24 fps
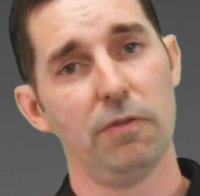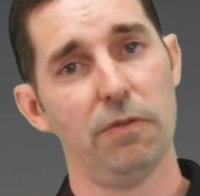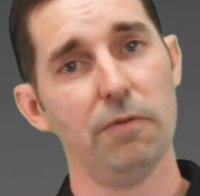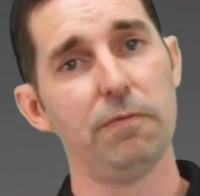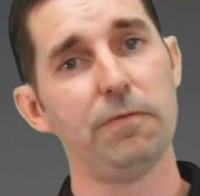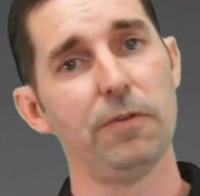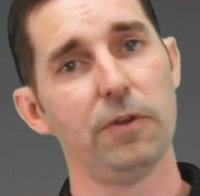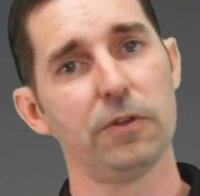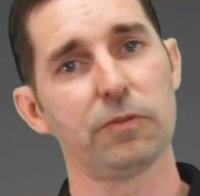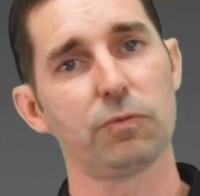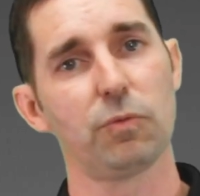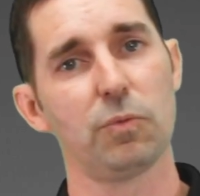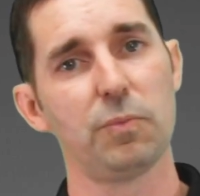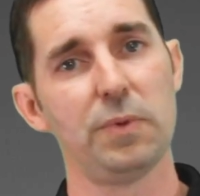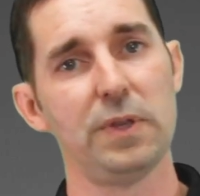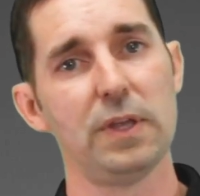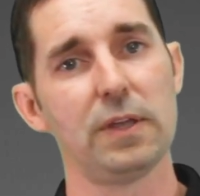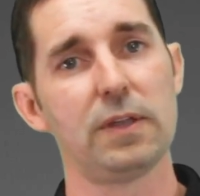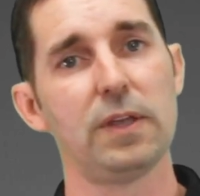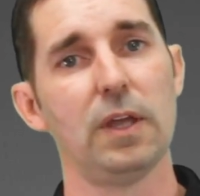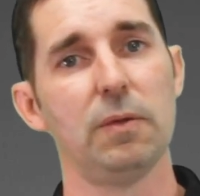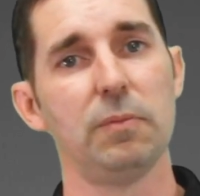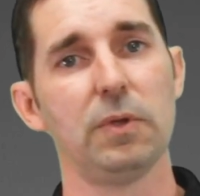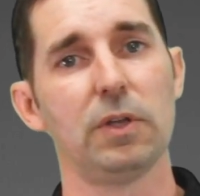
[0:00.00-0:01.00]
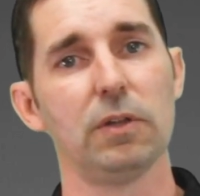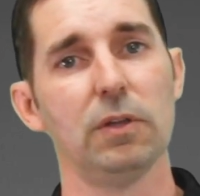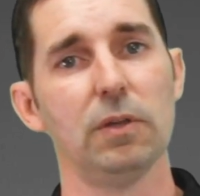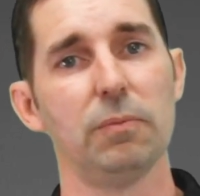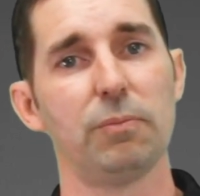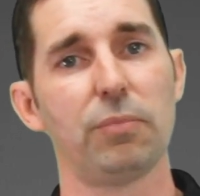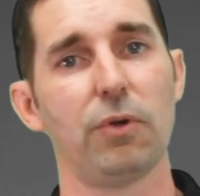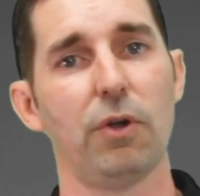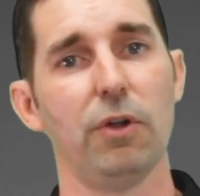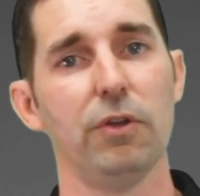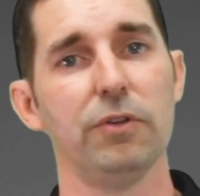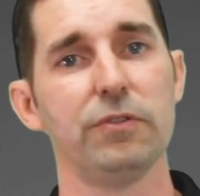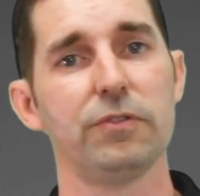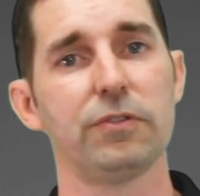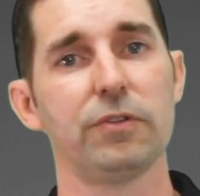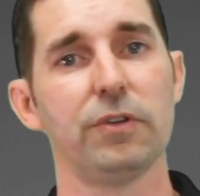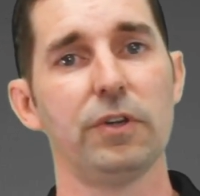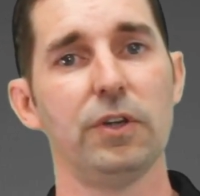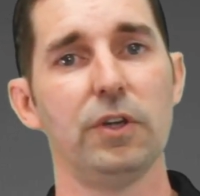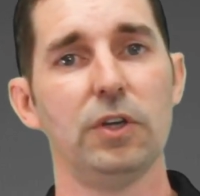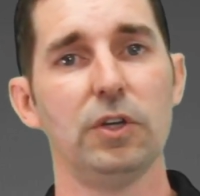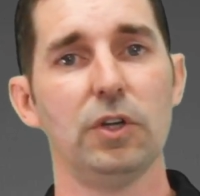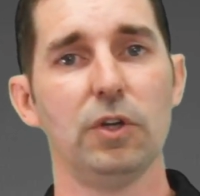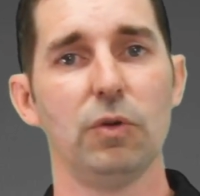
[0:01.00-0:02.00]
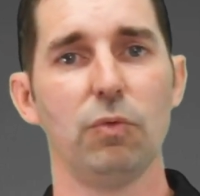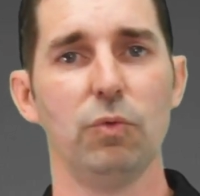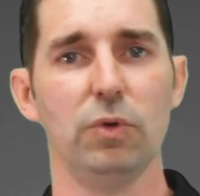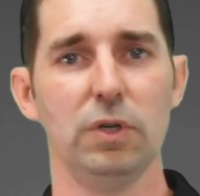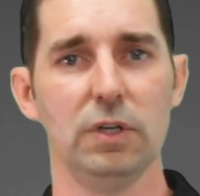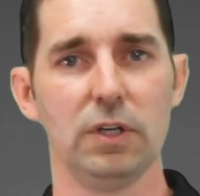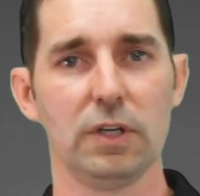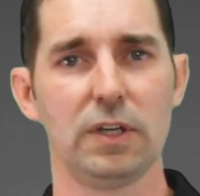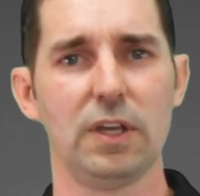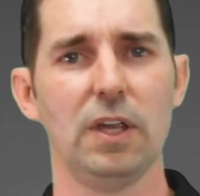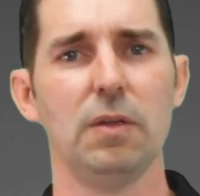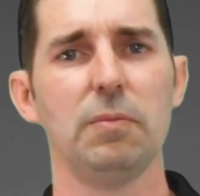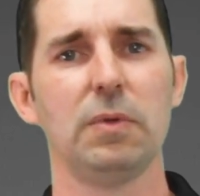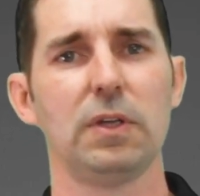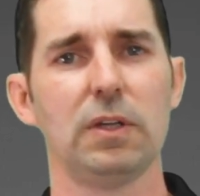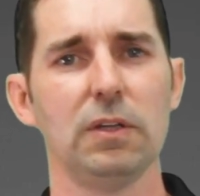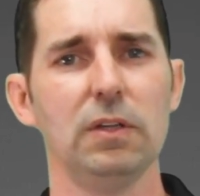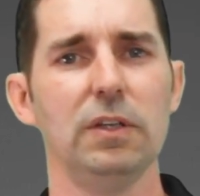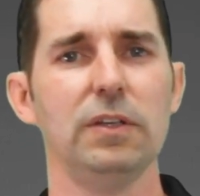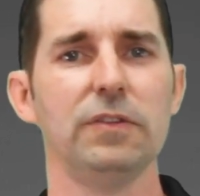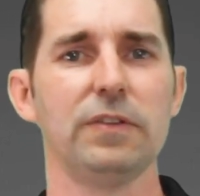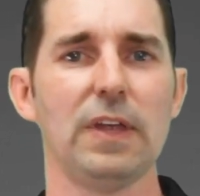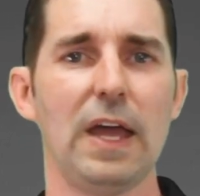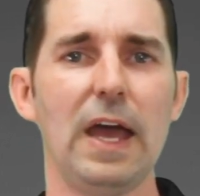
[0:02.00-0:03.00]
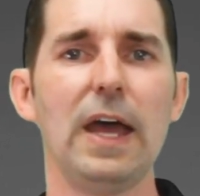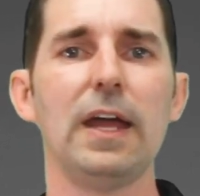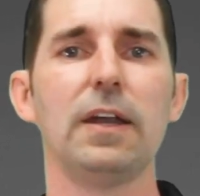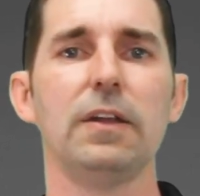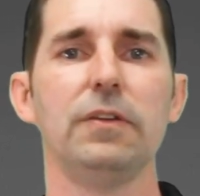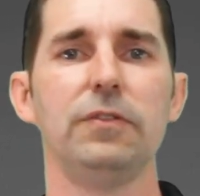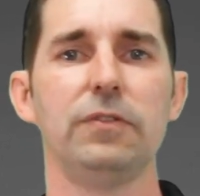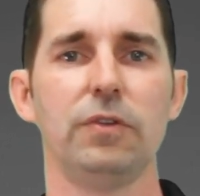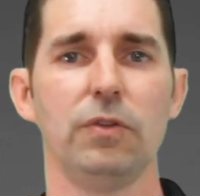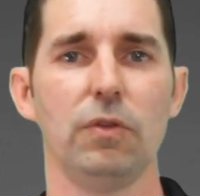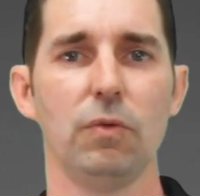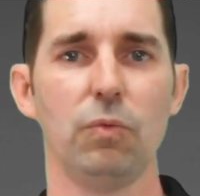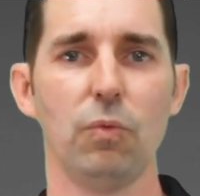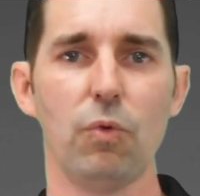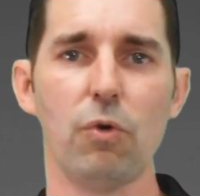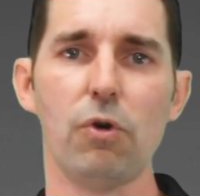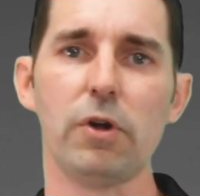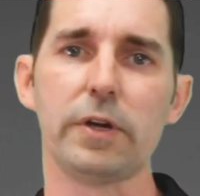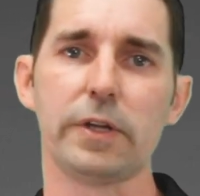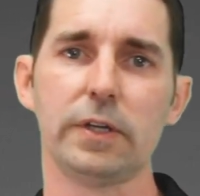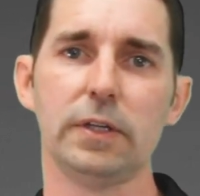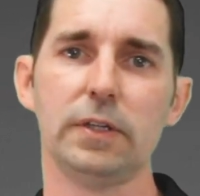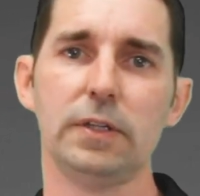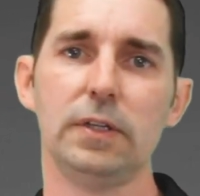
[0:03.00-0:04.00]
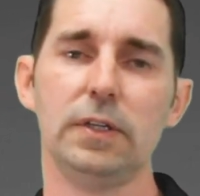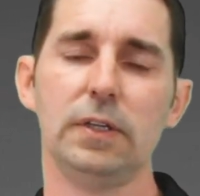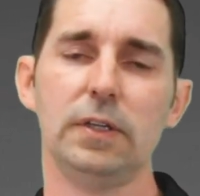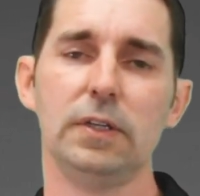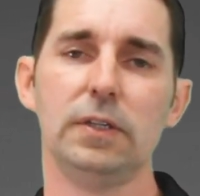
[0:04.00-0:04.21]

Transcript: The first would be a chemical approach, where a chemical is added to the water